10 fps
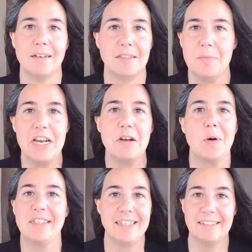The media
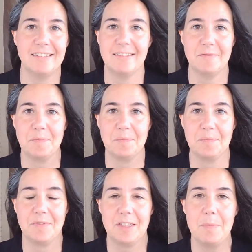wasn't.
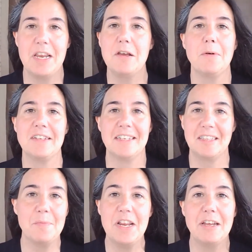The
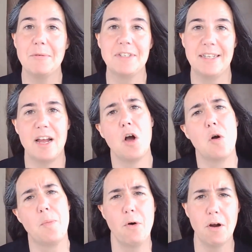media was saying,
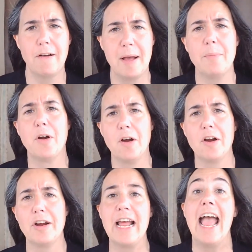oh, poor Amber
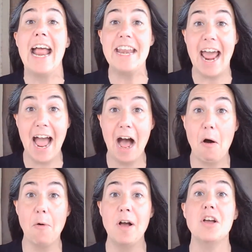Heard. And
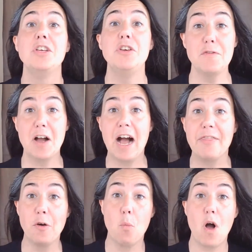now you've got
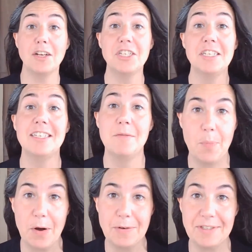the Washington
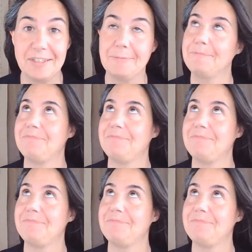Post.